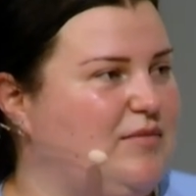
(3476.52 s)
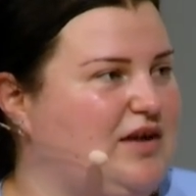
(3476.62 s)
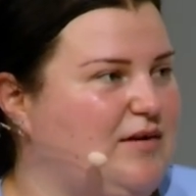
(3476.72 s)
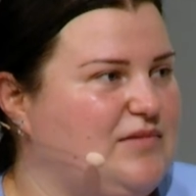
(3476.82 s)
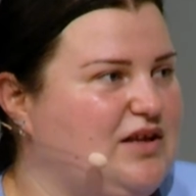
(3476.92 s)

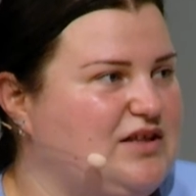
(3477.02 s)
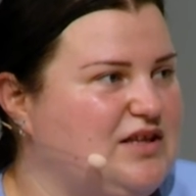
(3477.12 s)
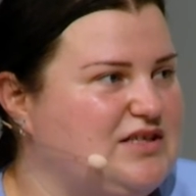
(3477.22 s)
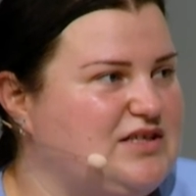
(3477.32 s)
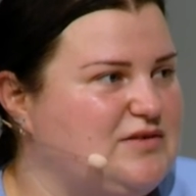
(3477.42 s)
But I'm not
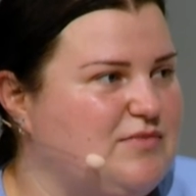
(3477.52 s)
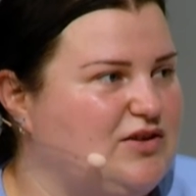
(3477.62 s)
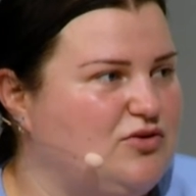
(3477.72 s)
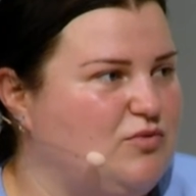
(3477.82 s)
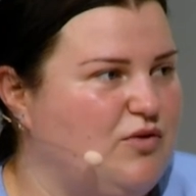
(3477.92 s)
Nazism.
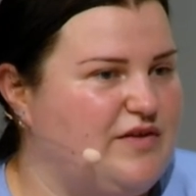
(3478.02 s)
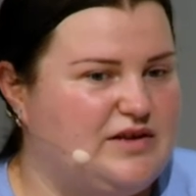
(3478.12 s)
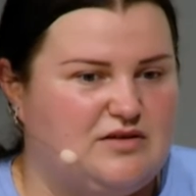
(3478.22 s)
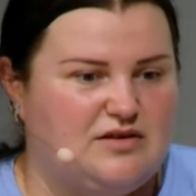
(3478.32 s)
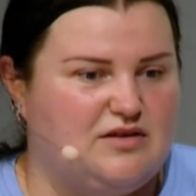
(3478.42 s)
I don't want
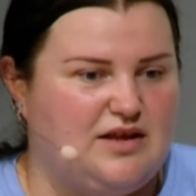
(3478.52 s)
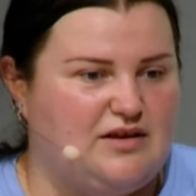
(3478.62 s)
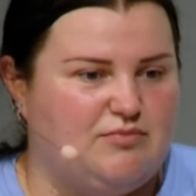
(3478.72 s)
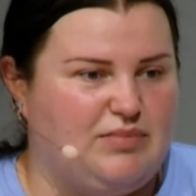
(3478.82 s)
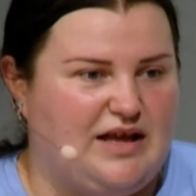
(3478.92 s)
that uh,
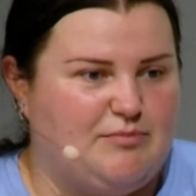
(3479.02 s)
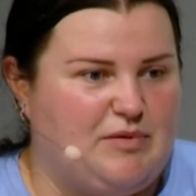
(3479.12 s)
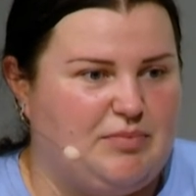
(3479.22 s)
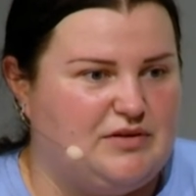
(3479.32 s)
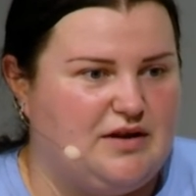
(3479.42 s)
like black
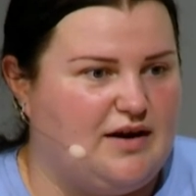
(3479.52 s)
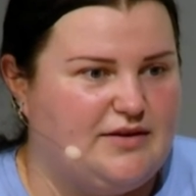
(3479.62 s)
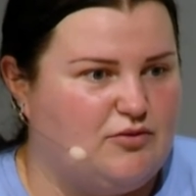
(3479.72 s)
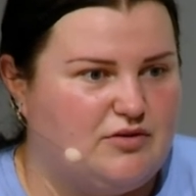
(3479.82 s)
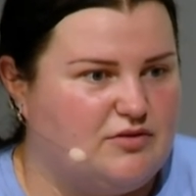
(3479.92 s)
people
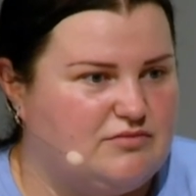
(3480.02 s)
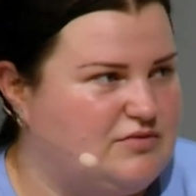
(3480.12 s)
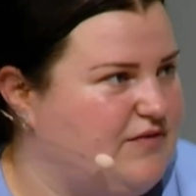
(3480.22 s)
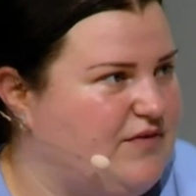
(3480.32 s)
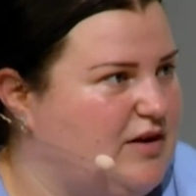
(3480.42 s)
die or
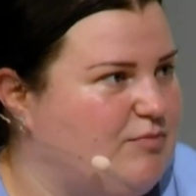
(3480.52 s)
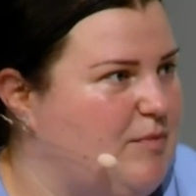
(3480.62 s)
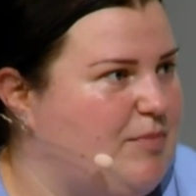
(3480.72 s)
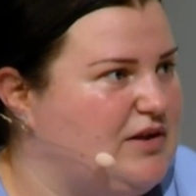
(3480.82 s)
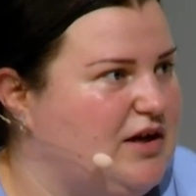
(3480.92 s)
different yeah, no,
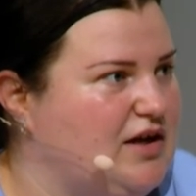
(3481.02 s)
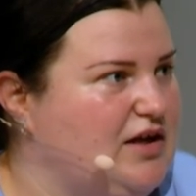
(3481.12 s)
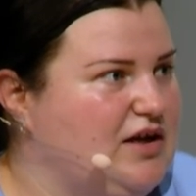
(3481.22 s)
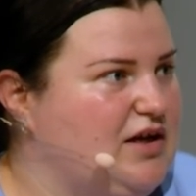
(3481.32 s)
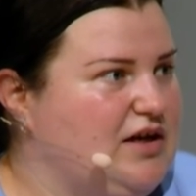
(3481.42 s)
people no, die. No,
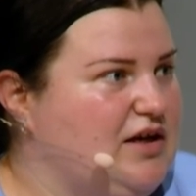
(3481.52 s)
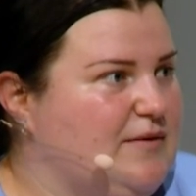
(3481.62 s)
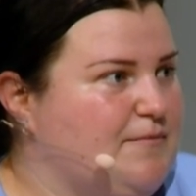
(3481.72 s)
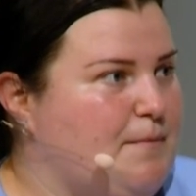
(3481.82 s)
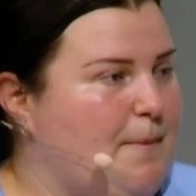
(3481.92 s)
I didn't
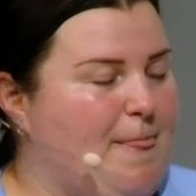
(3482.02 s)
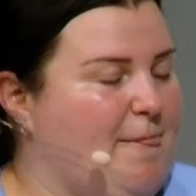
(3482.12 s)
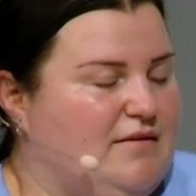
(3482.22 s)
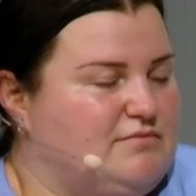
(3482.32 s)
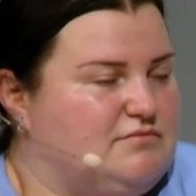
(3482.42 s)
mean it, but
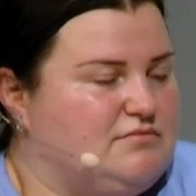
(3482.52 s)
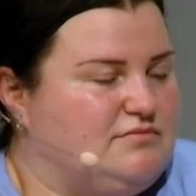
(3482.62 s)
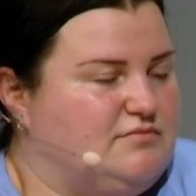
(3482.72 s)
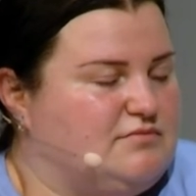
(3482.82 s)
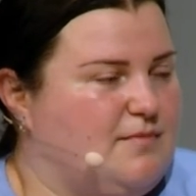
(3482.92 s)
like this. It's
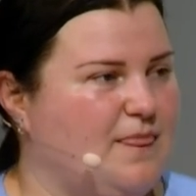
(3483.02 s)
really